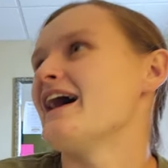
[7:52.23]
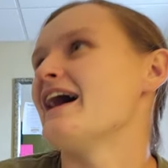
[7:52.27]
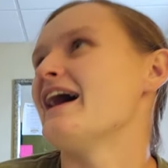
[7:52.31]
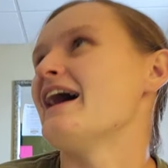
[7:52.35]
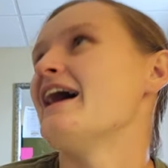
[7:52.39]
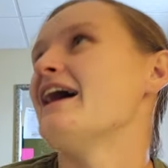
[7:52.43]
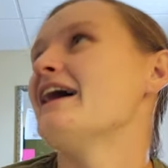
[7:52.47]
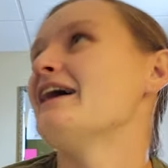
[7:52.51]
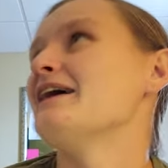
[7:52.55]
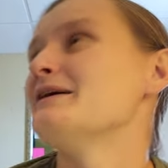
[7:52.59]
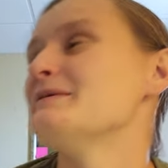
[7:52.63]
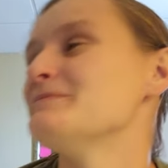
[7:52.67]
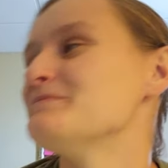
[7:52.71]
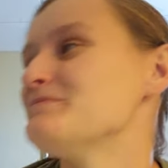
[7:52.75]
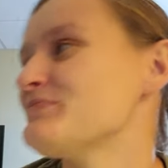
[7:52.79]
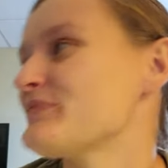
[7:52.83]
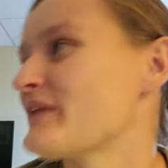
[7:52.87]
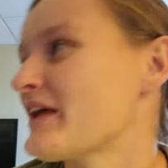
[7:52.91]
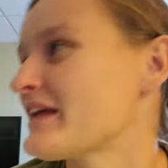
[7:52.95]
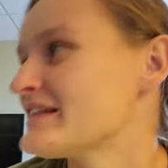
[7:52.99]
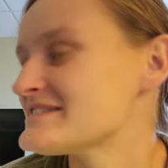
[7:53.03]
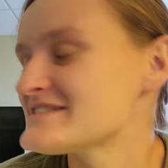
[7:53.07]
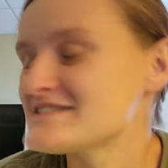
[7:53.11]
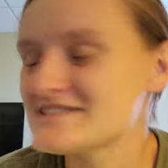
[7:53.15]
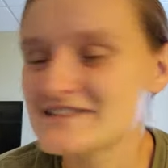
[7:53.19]
Um,
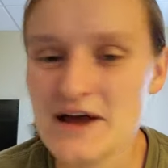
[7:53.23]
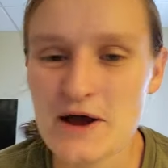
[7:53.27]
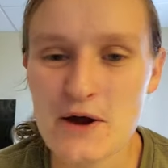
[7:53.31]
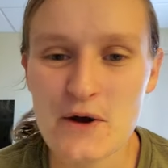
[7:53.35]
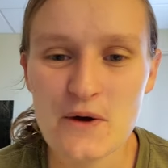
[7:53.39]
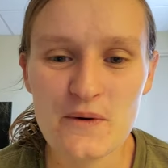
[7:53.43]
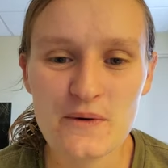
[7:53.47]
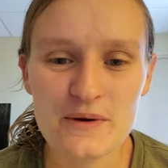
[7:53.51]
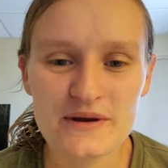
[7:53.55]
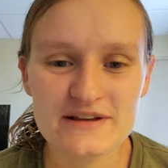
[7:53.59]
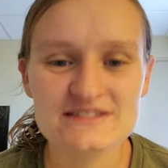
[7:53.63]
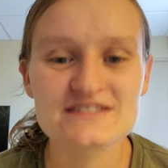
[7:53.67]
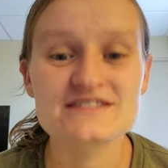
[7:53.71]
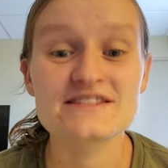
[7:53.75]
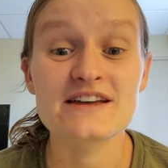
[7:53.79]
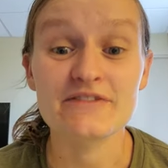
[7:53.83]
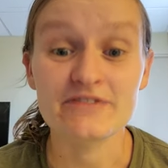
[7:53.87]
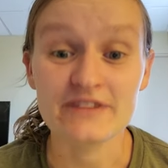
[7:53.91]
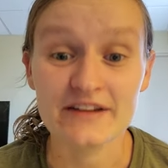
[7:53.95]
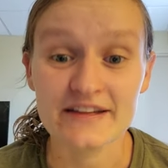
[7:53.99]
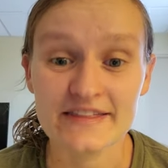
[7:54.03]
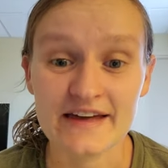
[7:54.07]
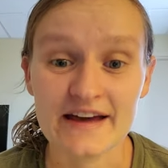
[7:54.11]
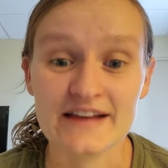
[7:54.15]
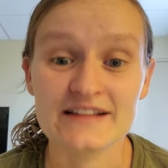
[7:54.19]
and so, stuff
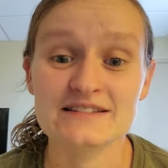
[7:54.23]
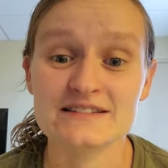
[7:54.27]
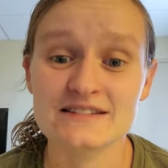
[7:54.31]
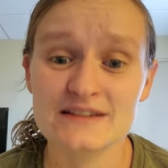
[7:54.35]
like that,